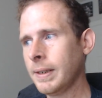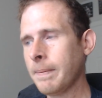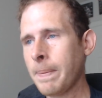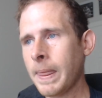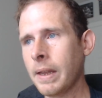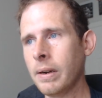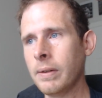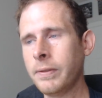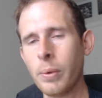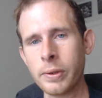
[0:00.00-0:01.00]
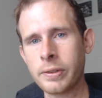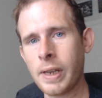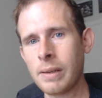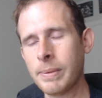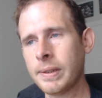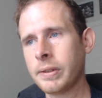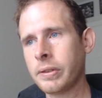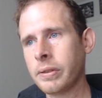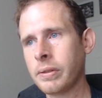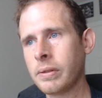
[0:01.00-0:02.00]
you know, four
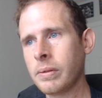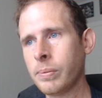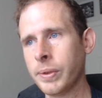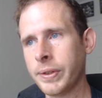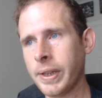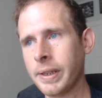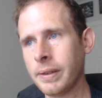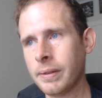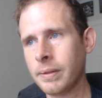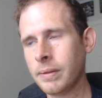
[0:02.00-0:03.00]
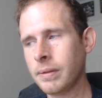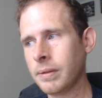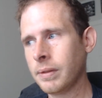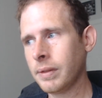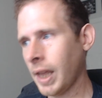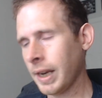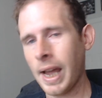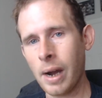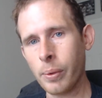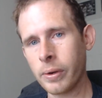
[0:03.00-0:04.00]
segments within that
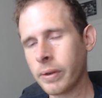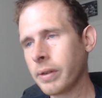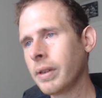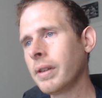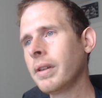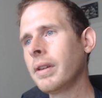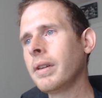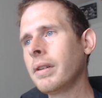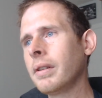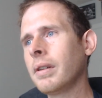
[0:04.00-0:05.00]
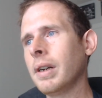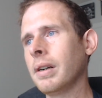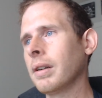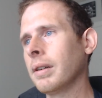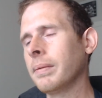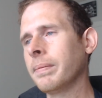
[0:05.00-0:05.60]
hour. Um,